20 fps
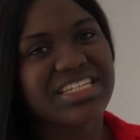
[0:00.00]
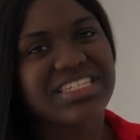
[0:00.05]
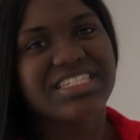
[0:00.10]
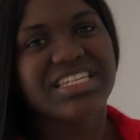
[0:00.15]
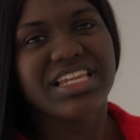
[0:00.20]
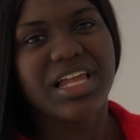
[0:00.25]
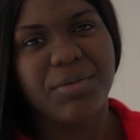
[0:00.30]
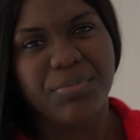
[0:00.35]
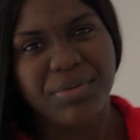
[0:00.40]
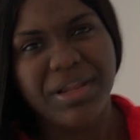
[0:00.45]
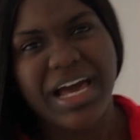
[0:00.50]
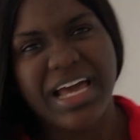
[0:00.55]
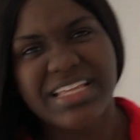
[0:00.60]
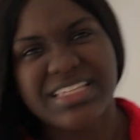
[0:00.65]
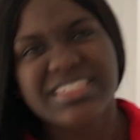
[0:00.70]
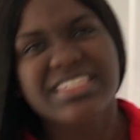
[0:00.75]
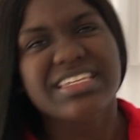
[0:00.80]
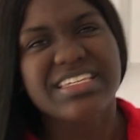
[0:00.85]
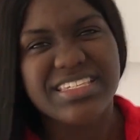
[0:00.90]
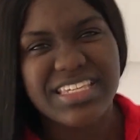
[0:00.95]
steel
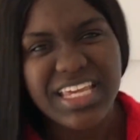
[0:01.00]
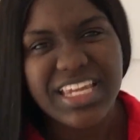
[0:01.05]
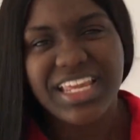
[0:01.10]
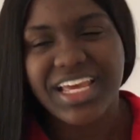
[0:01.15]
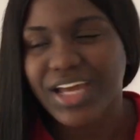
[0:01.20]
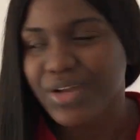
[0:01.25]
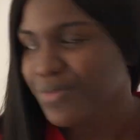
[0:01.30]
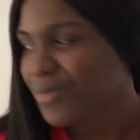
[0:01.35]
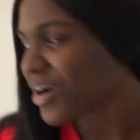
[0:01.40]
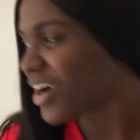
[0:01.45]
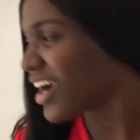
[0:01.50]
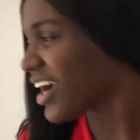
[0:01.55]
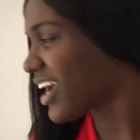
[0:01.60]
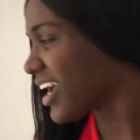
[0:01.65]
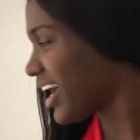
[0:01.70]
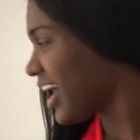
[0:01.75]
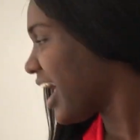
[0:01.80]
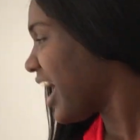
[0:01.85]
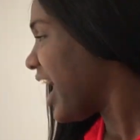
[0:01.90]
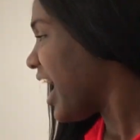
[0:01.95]
appliances, it can work.
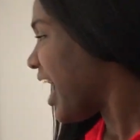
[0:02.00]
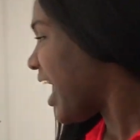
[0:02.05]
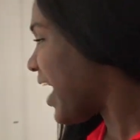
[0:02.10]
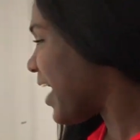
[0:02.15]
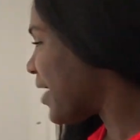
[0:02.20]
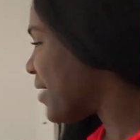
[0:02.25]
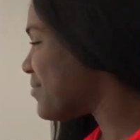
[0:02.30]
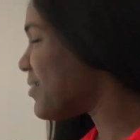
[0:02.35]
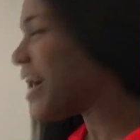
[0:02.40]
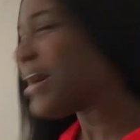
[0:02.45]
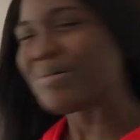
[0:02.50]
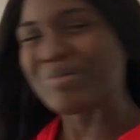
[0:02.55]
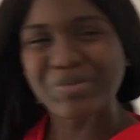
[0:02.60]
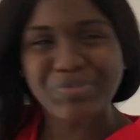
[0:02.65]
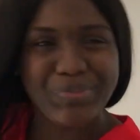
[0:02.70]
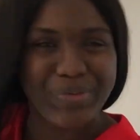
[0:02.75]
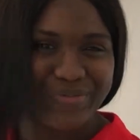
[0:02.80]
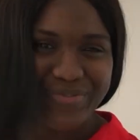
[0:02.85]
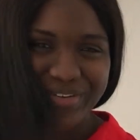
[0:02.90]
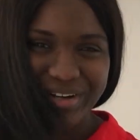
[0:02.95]
I would
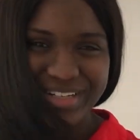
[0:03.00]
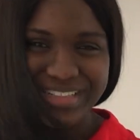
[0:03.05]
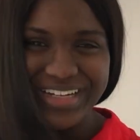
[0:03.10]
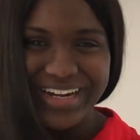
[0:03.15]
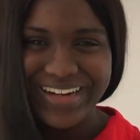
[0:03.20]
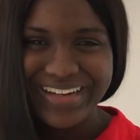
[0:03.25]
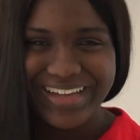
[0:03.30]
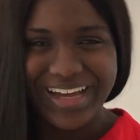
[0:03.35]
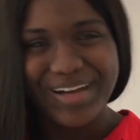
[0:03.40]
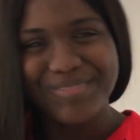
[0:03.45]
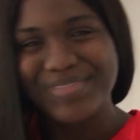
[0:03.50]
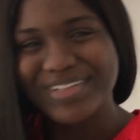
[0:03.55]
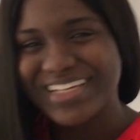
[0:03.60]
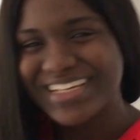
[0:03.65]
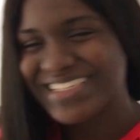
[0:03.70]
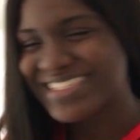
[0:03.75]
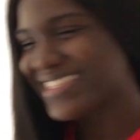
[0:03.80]
prefer dark cabinets